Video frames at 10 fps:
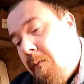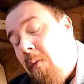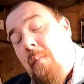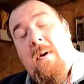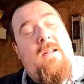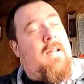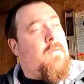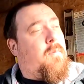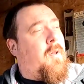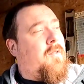But we're back
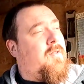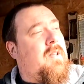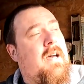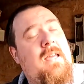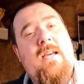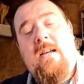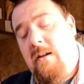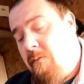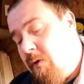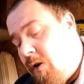down the plot today.
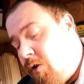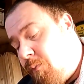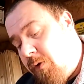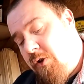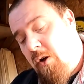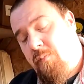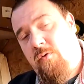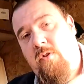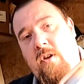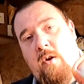We've got a couple of
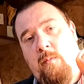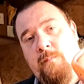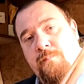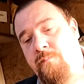jobs to do.